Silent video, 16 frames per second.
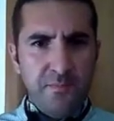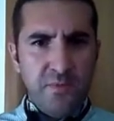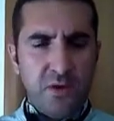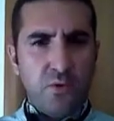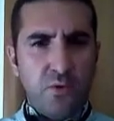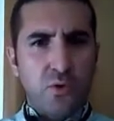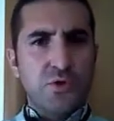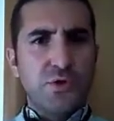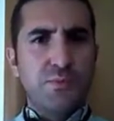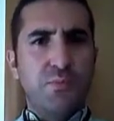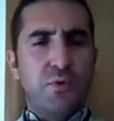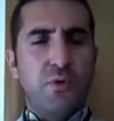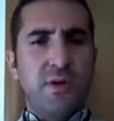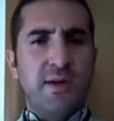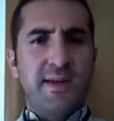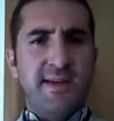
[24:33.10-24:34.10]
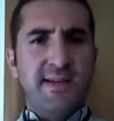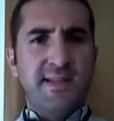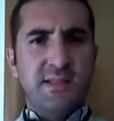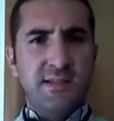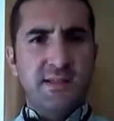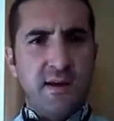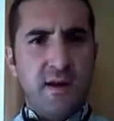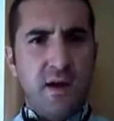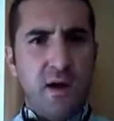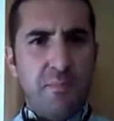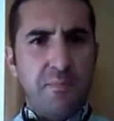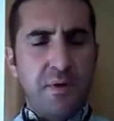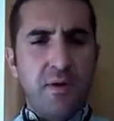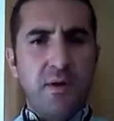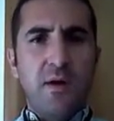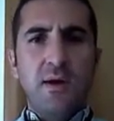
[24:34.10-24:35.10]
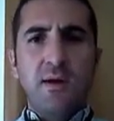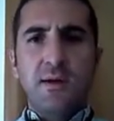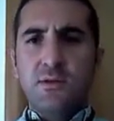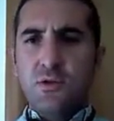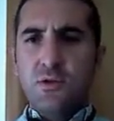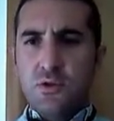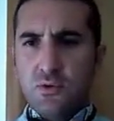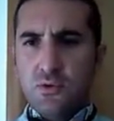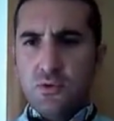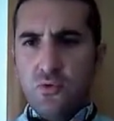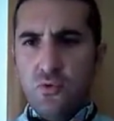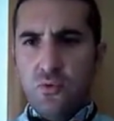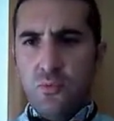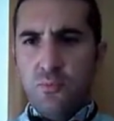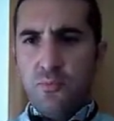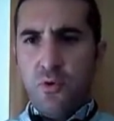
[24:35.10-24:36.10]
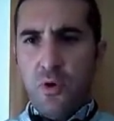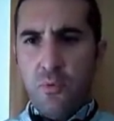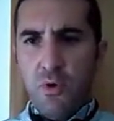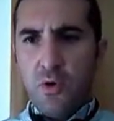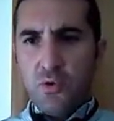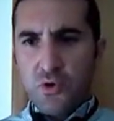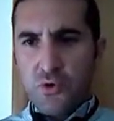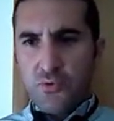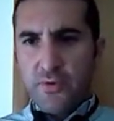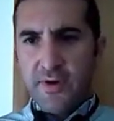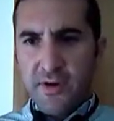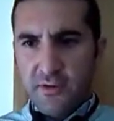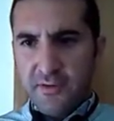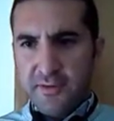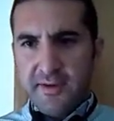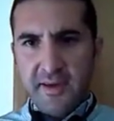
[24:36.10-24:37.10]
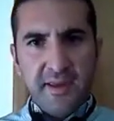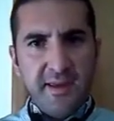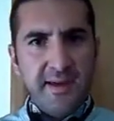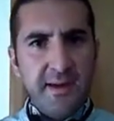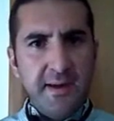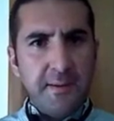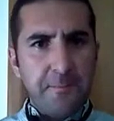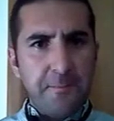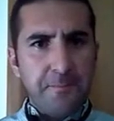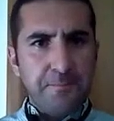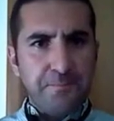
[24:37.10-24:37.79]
the course book is set up to promote critical thinking.